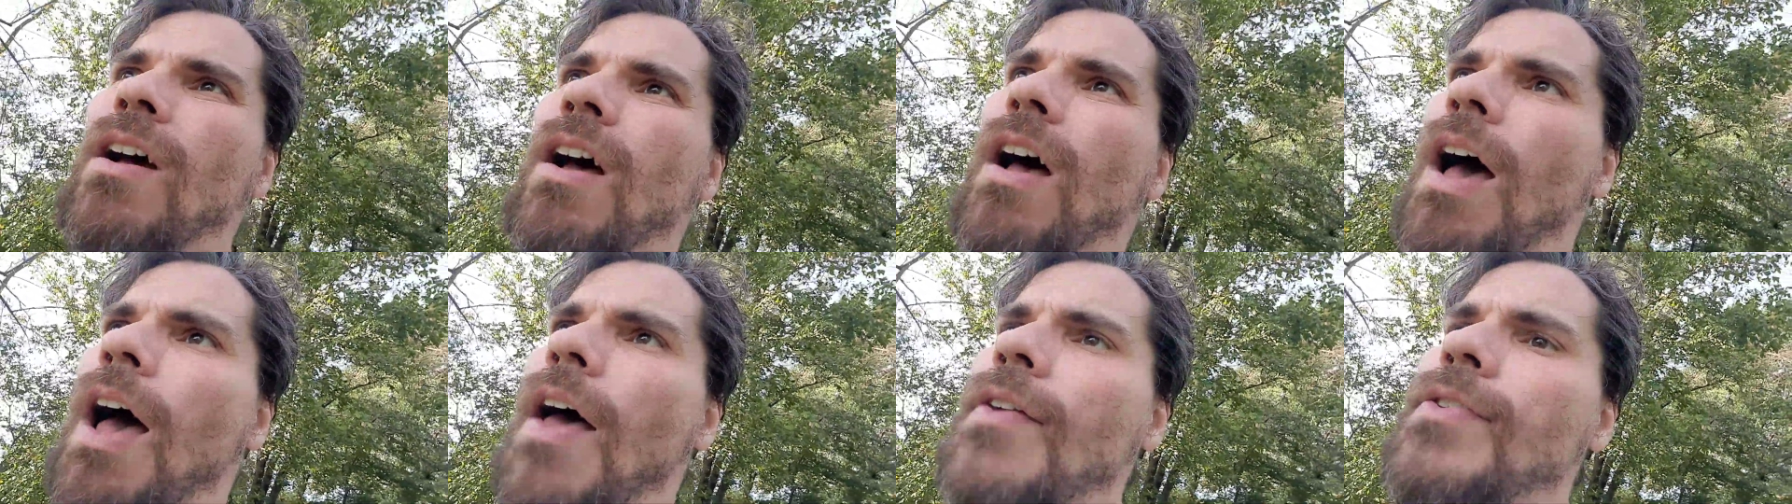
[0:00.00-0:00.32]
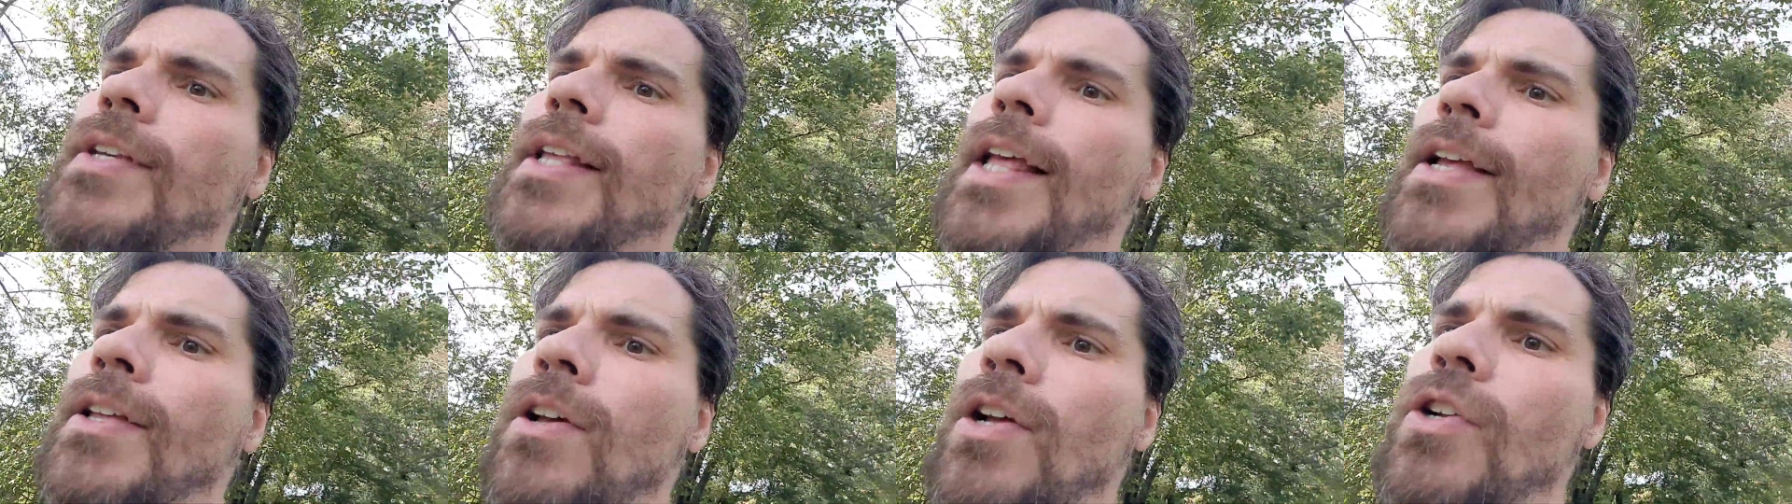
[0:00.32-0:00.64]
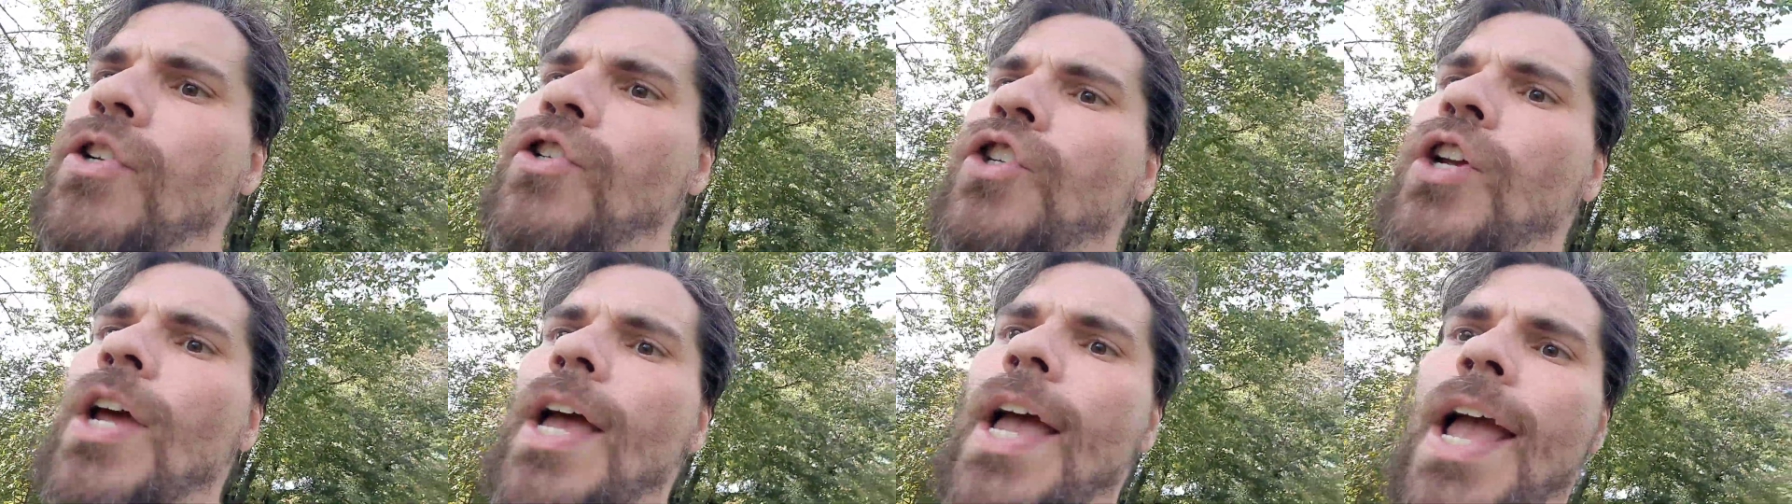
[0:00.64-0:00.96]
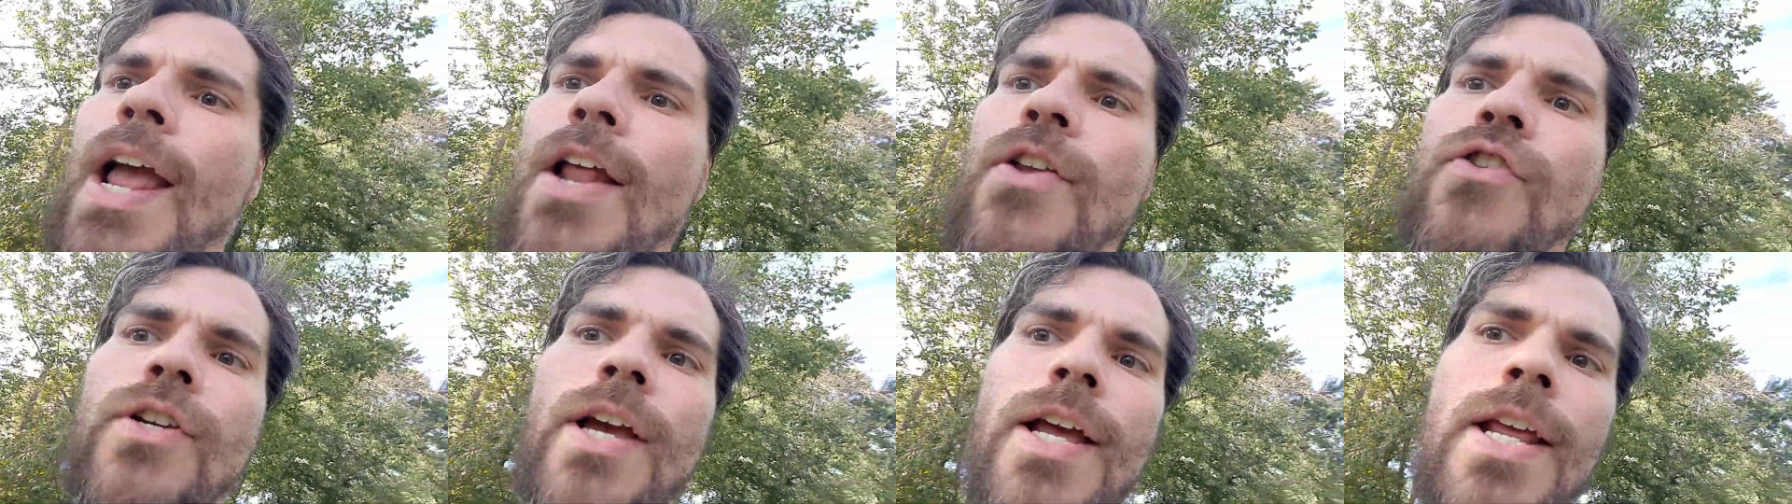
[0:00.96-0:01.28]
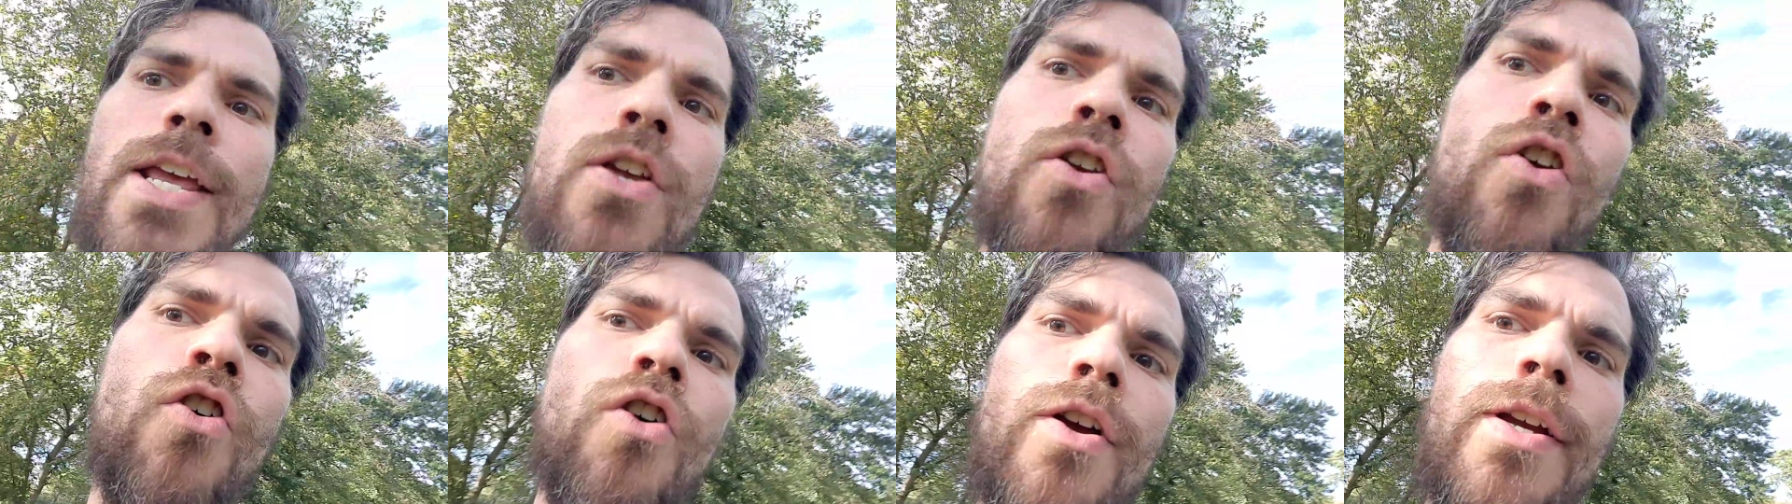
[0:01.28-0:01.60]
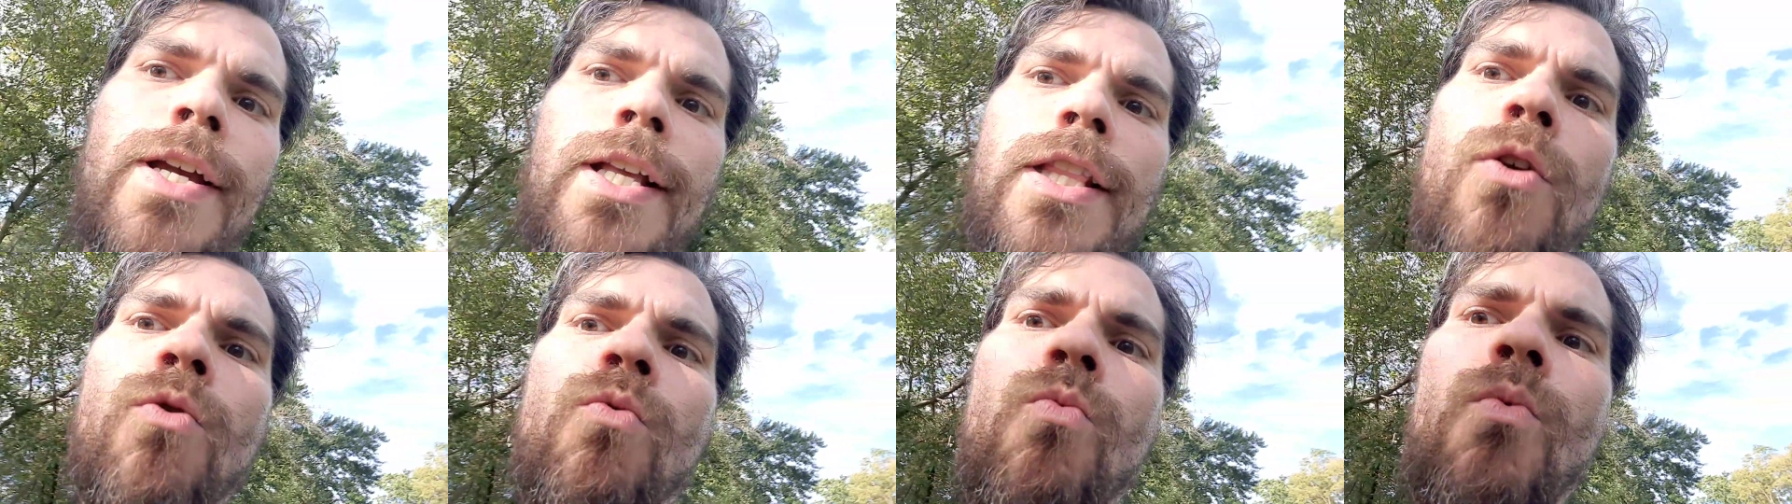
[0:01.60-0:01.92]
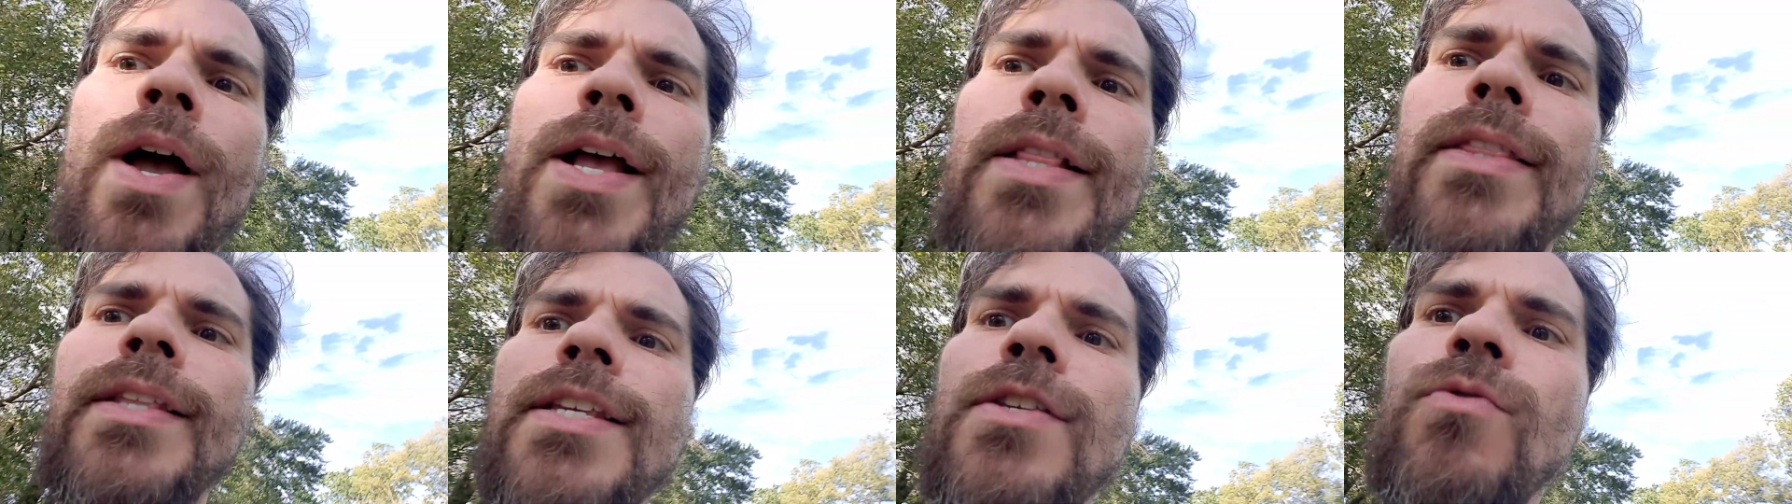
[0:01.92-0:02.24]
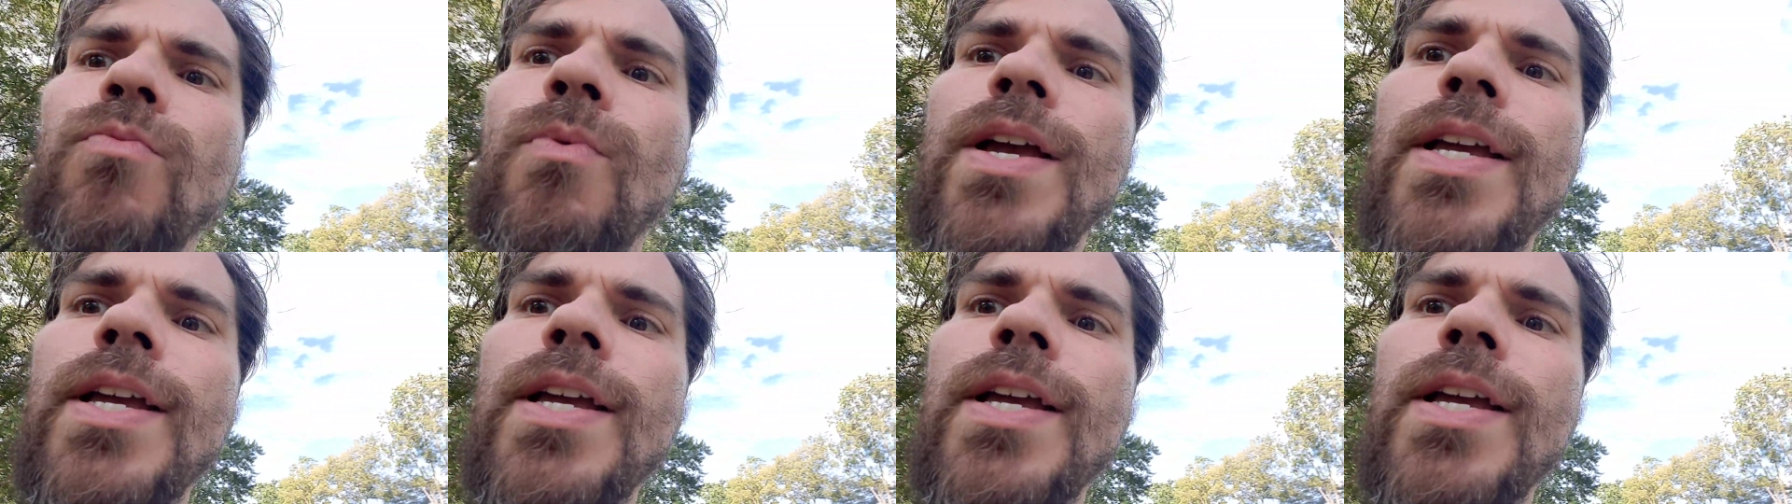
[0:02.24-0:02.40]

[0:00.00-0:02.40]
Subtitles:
Honestly, that could change, and he could get the win this